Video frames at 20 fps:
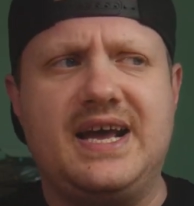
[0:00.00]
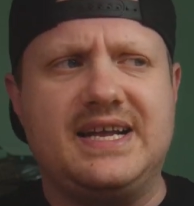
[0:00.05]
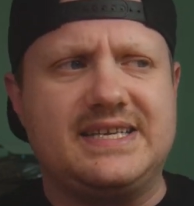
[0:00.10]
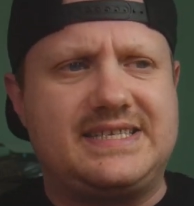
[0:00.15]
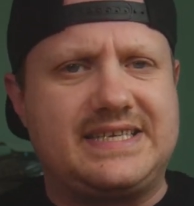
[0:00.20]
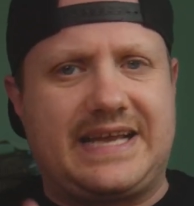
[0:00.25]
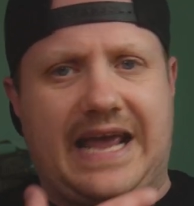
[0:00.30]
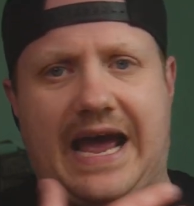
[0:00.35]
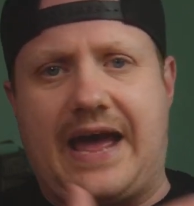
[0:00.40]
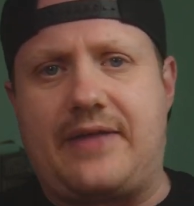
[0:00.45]

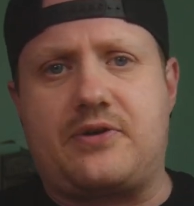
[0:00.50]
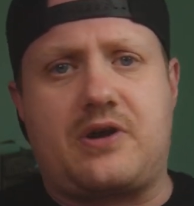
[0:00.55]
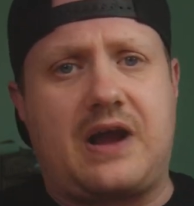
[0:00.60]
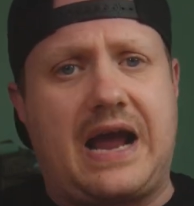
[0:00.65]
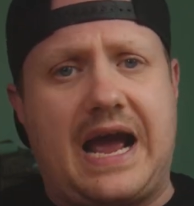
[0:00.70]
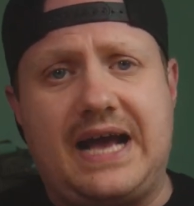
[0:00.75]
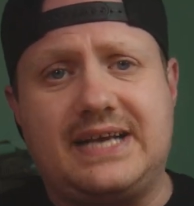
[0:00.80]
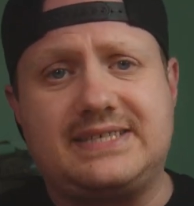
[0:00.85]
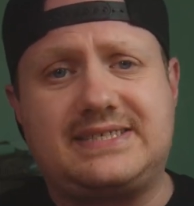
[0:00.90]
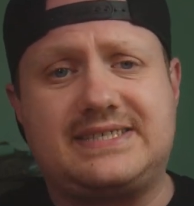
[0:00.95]
to gather
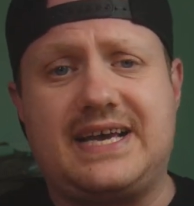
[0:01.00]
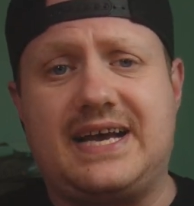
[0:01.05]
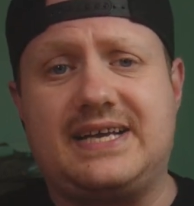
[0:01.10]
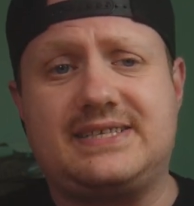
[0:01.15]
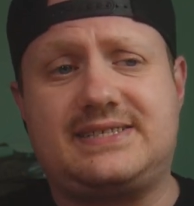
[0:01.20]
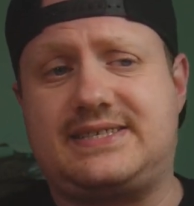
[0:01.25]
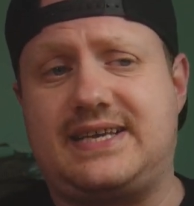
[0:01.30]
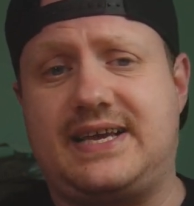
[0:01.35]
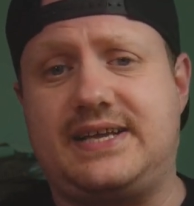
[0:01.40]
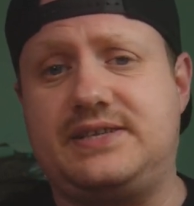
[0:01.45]

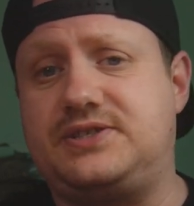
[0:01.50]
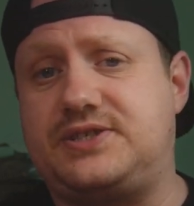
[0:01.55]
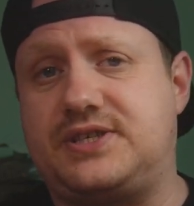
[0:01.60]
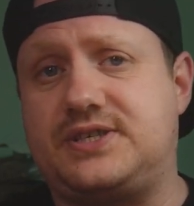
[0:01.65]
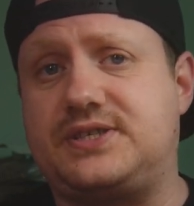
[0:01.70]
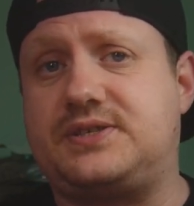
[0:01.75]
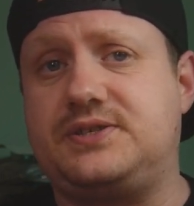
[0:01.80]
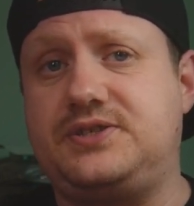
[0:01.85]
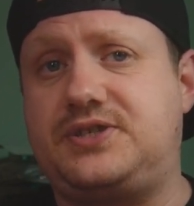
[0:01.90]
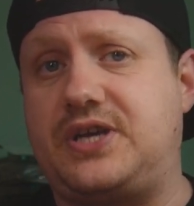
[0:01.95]
assets and
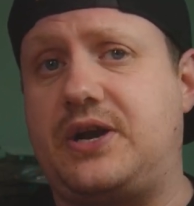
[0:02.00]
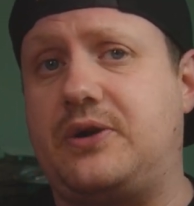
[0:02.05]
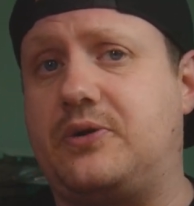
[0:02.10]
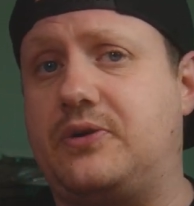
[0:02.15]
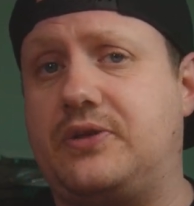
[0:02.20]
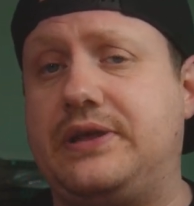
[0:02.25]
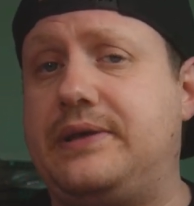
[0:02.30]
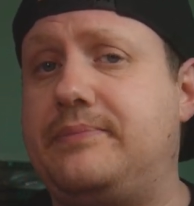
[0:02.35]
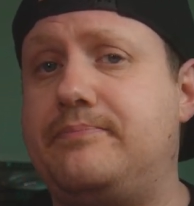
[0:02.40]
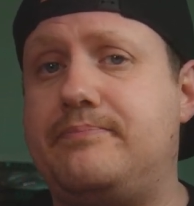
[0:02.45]
just
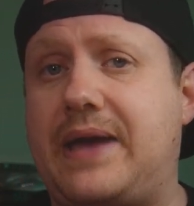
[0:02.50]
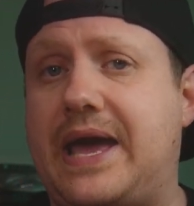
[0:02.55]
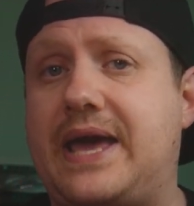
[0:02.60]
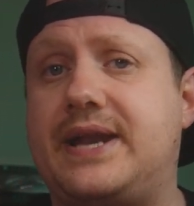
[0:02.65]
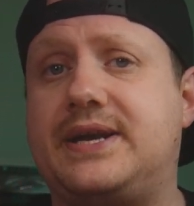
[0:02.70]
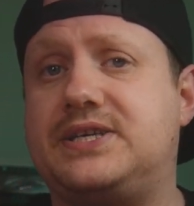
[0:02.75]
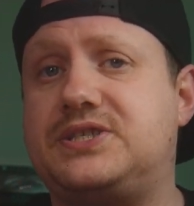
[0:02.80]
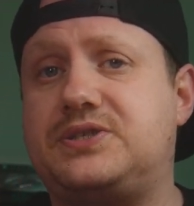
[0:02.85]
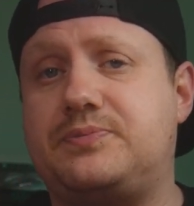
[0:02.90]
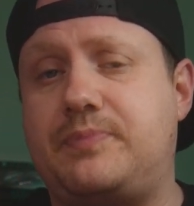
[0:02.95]
generally
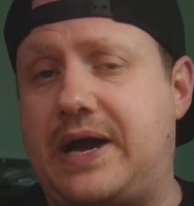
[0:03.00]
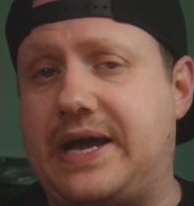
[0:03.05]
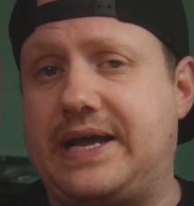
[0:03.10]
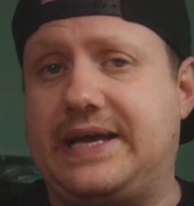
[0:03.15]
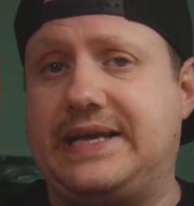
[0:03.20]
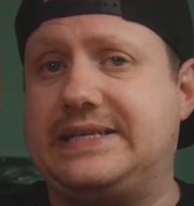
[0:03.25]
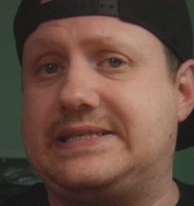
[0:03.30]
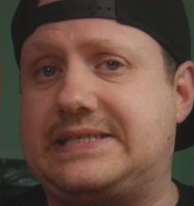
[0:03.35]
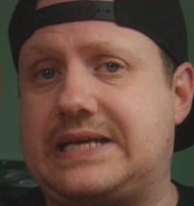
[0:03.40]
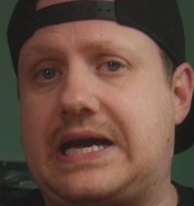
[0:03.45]
manage my
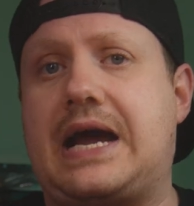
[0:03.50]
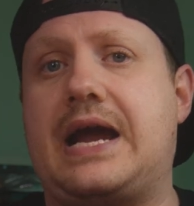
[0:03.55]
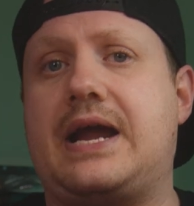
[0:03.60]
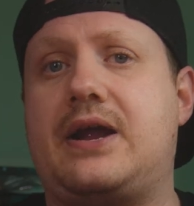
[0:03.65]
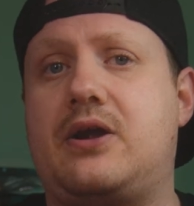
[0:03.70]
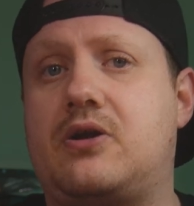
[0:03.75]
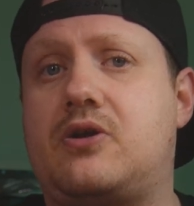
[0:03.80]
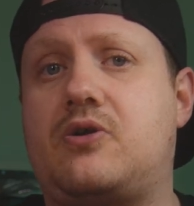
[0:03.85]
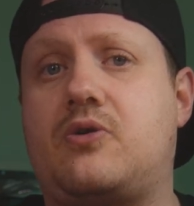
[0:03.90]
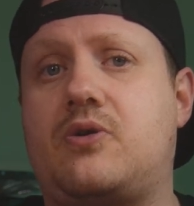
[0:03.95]

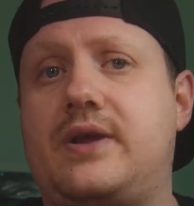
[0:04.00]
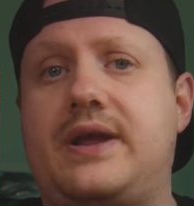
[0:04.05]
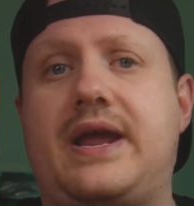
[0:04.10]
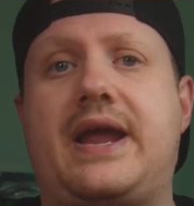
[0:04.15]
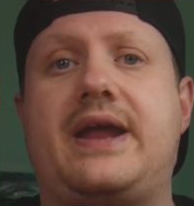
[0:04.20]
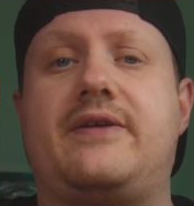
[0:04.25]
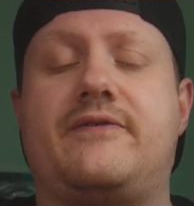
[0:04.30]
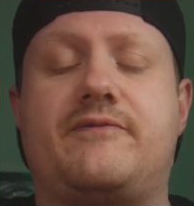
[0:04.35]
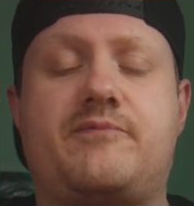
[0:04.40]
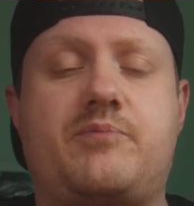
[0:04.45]
entire
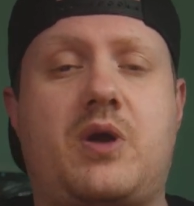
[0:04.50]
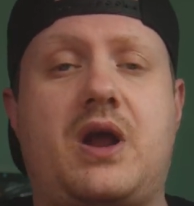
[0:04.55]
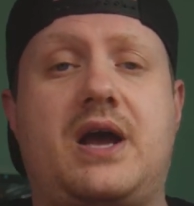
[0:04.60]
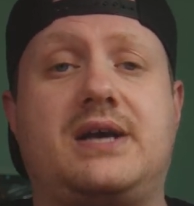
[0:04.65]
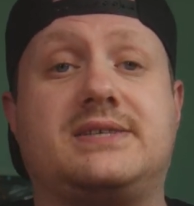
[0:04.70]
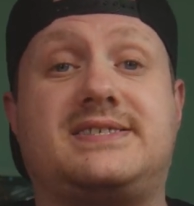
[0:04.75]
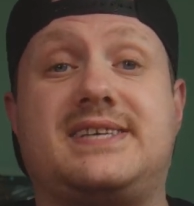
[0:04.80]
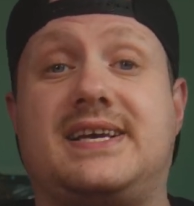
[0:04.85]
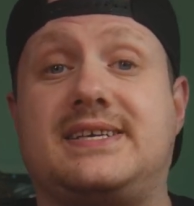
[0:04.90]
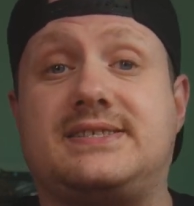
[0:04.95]
creative
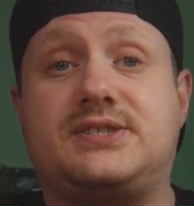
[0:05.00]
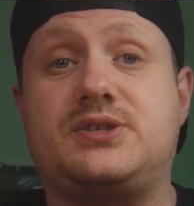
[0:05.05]
process.